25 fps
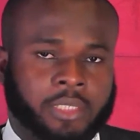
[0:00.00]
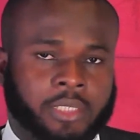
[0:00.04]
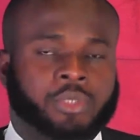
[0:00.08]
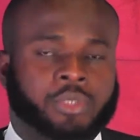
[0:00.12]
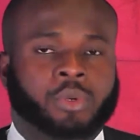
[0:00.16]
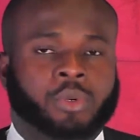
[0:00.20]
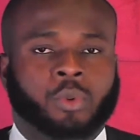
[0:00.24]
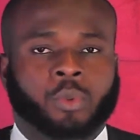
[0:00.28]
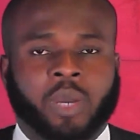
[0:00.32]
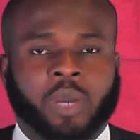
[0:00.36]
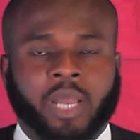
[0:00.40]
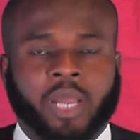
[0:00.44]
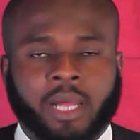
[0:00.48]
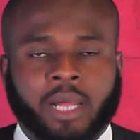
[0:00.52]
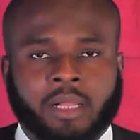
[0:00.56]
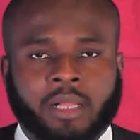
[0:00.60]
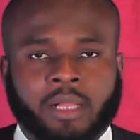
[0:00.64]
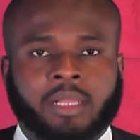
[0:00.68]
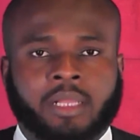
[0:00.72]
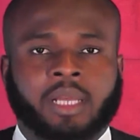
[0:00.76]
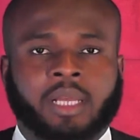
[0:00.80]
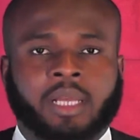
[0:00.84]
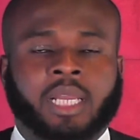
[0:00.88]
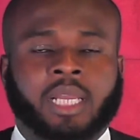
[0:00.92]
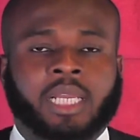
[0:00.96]
So
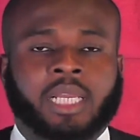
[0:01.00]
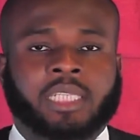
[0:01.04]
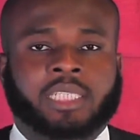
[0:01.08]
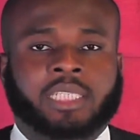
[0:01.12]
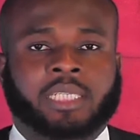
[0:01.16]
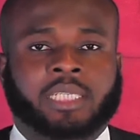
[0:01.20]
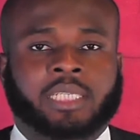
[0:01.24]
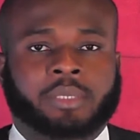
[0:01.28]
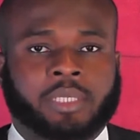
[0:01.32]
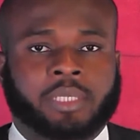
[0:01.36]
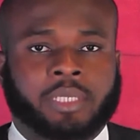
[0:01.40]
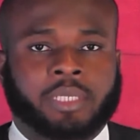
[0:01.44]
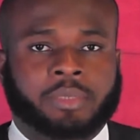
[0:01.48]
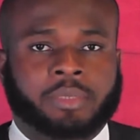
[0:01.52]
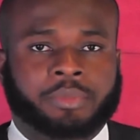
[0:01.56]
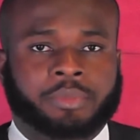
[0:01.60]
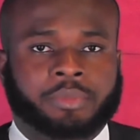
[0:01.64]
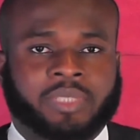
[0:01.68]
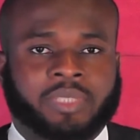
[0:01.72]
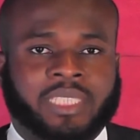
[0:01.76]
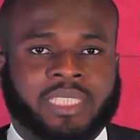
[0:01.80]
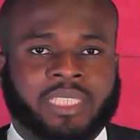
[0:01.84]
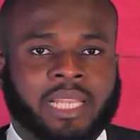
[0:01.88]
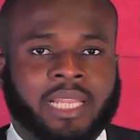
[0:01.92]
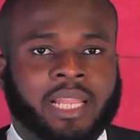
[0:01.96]
while the
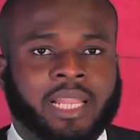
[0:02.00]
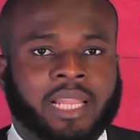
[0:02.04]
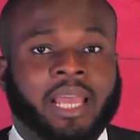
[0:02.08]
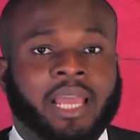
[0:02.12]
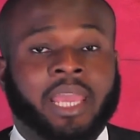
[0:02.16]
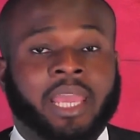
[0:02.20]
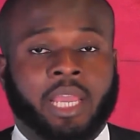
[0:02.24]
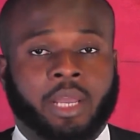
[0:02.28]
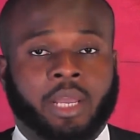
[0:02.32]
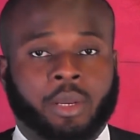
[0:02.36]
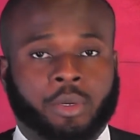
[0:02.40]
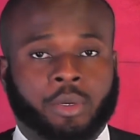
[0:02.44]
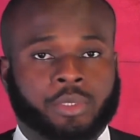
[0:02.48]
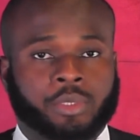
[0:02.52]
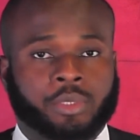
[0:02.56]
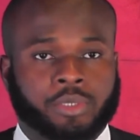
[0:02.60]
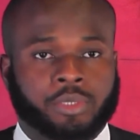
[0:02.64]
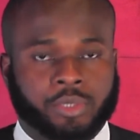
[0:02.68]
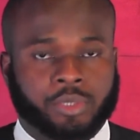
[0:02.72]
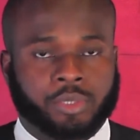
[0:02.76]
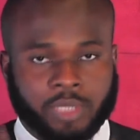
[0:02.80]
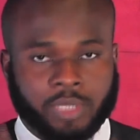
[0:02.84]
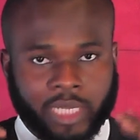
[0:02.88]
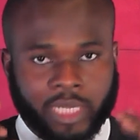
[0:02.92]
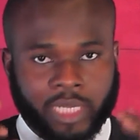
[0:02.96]
seller held on
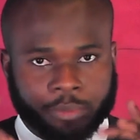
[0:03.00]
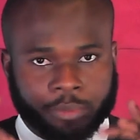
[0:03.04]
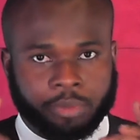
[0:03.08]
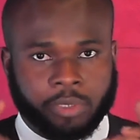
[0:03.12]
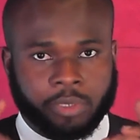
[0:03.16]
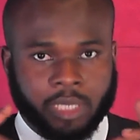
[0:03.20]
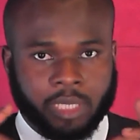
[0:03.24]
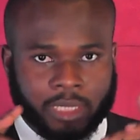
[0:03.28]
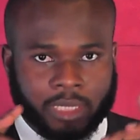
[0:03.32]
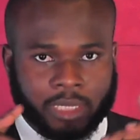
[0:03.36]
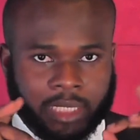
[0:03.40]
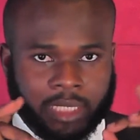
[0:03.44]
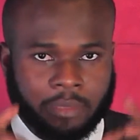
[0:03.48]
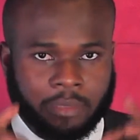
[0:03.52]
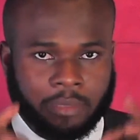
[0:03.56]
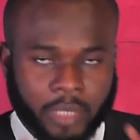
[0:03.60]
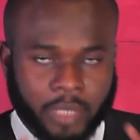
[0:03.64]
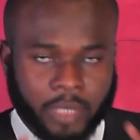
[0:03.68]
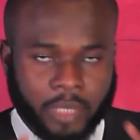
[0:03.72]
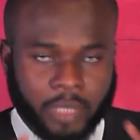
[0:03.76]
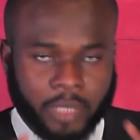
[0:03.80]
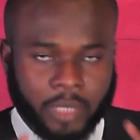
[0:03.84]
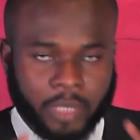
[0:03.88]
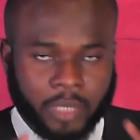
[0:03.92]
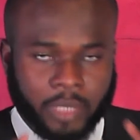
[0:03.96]
to that
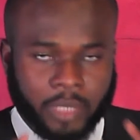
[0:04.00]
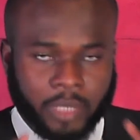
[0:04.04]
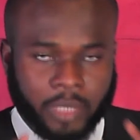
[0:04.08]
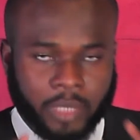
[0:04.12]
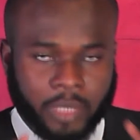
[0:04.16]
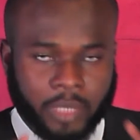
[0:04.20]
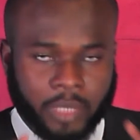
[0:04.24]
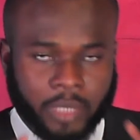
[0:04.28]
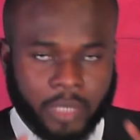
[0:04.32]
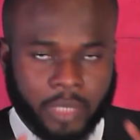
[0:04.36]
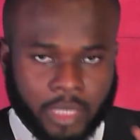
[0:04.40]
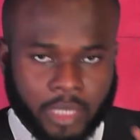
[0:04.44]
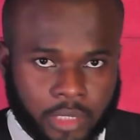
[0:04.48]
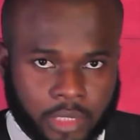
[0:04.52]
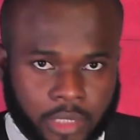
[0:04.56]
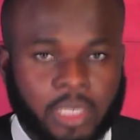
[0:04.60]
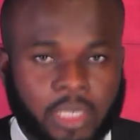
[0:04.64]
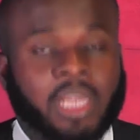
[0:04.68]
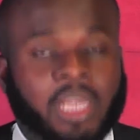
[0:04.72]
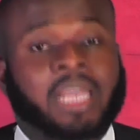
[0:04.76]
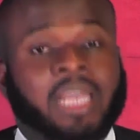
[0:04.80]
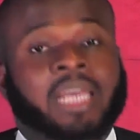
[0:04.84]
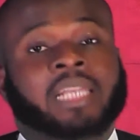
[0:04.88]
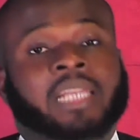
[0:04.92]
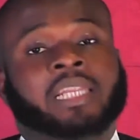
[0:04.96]
price he mentioned,
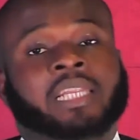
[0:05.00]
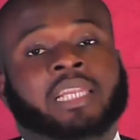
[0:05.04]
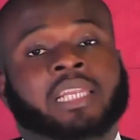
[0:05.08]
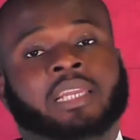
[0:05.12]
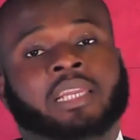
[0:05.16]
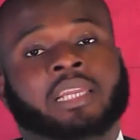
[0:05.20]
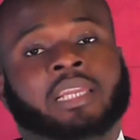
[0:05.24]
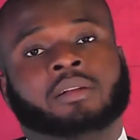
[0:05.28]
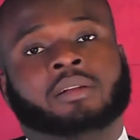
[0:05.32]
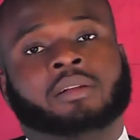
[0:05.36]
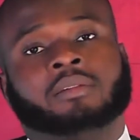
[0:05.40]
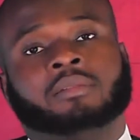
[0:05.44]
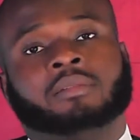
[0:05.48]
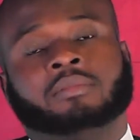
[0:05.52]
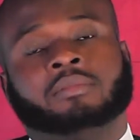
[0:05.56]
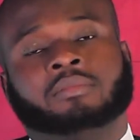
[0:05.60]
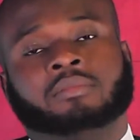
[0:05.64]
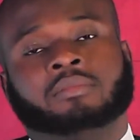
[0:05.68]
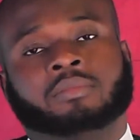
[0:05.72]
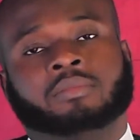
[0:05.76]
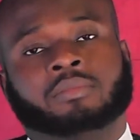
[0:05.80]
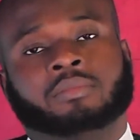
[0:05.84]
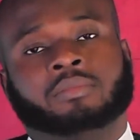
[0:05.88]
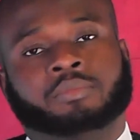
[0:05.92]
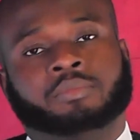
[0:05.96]
the
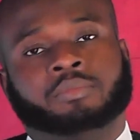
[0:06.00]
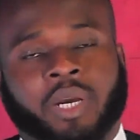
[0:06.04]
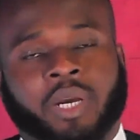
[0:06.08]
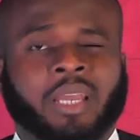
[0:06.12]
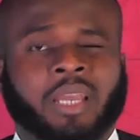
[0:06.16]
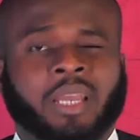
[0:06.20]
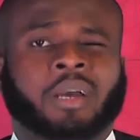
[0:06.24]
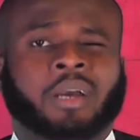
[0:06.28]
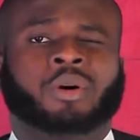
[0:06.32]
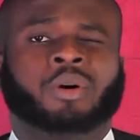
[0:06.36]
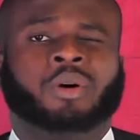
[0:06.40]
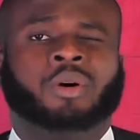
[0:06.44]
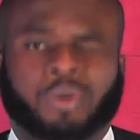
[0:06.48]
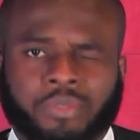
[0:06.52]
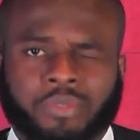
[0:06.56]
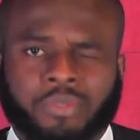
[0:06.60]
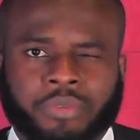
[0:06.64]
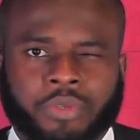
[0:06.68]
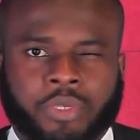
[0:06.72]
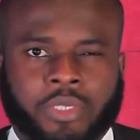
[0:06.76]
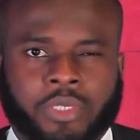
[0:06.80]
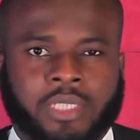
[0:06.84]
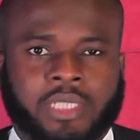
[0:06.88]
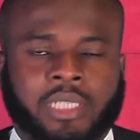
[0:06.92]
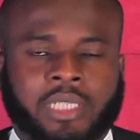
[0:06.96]
buyer
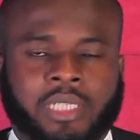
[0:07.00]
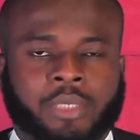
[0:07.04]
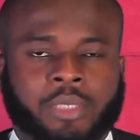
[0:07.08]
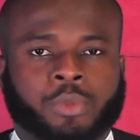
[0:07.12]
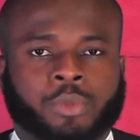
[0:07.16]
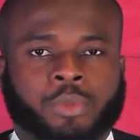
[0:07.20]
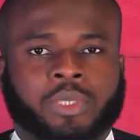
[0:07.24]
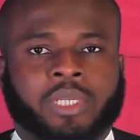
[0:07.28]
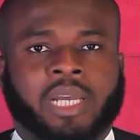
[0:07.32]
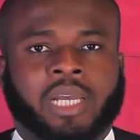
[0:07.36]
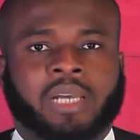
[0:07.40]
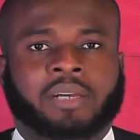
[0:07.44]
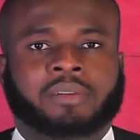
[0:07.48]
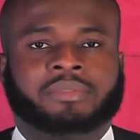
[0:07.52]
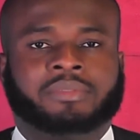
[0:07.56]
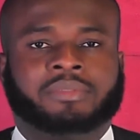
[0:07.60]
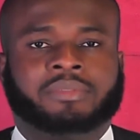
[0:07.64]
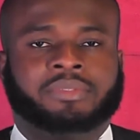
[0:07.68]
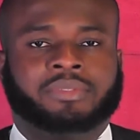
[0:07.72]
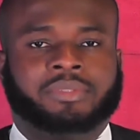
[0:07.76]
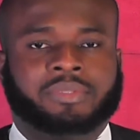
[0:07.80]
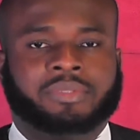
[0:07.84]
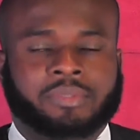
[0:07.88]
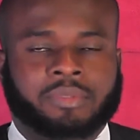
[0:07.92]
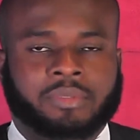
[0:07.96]
obviously would
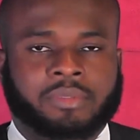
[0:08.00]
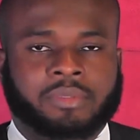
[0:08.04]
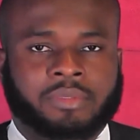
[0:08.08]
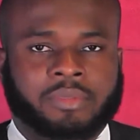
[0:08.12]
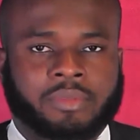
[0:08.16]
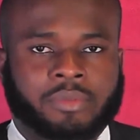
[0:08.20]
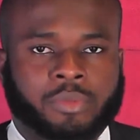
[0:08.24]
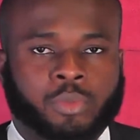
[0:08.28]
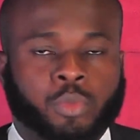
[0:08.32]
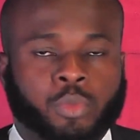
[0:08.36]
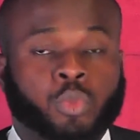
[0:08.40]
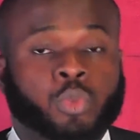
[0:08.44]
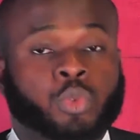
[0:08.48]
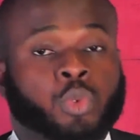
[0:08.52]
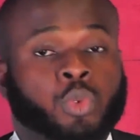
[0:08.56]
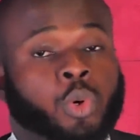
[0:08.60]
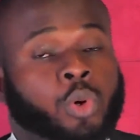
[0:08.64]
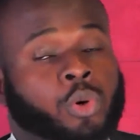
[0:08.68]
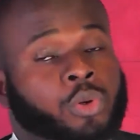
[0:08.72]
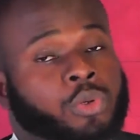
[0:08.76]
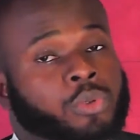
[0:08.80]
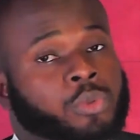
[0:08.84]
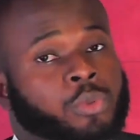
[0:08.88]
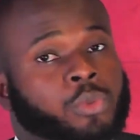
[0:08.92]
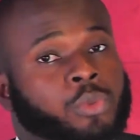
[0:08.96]

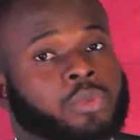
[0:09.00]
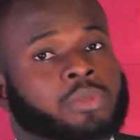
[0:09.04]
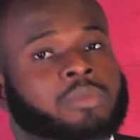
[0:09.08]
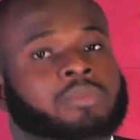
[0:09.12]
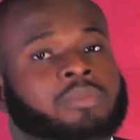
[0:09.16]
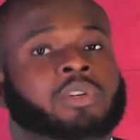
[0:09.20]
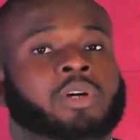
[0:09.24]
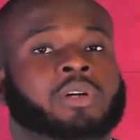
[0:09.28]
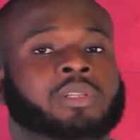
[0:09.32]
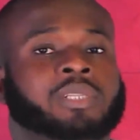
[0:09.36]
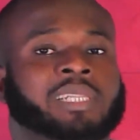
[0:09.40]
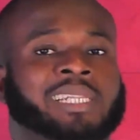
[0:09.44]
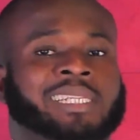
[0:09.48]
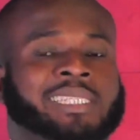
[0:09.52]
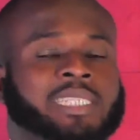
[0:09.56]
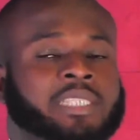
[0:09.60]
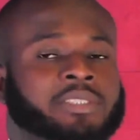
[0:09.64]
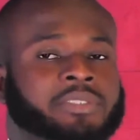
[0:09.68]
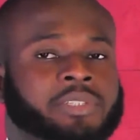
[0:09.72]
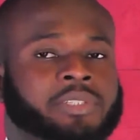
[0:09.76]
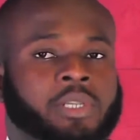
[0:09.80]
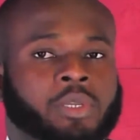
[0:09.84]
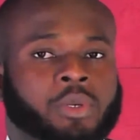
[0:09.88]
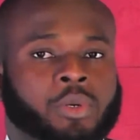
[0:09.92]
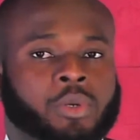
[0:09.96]
not
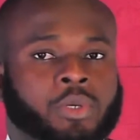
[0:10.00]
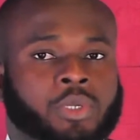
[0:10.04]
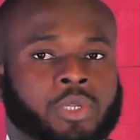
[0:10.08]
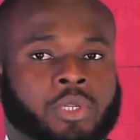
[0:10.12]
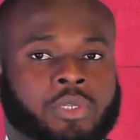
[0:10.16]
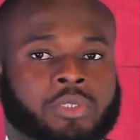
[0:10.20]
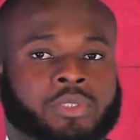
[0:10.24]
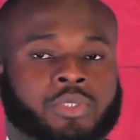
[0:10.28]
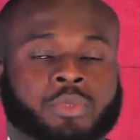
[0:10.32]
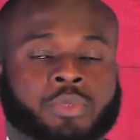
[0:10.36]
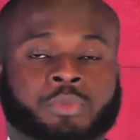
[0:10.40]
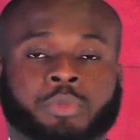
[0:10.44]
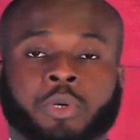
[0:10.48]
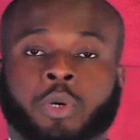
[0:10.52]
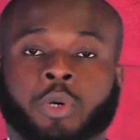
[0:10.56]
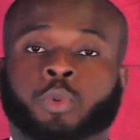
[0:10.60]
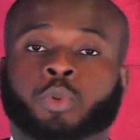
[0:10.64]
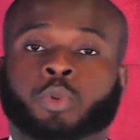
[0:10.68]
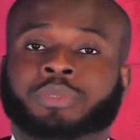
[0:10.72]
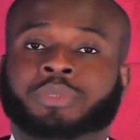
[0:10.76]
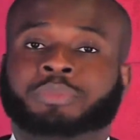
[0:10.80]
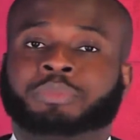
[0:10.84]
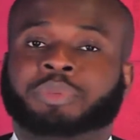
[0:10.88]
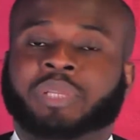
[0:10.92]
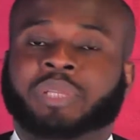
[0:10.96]
necessarily hold on to, but
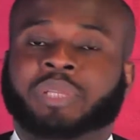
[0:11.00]
would